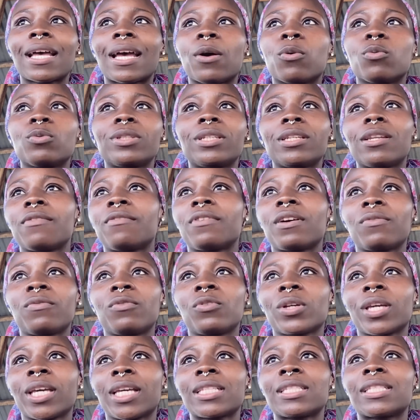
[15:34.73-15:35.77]
i would never
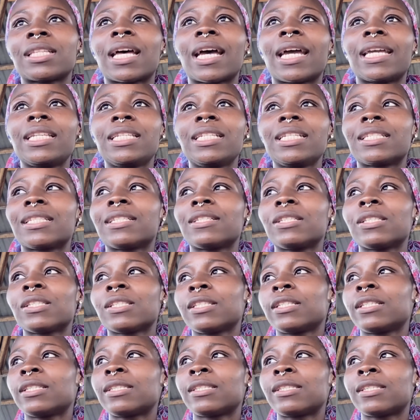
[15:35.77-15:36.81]
forget that i listened to
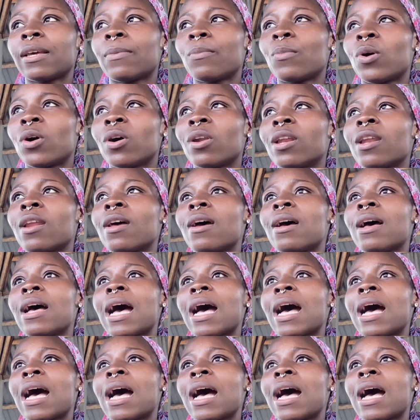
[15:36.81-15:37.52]
this sermon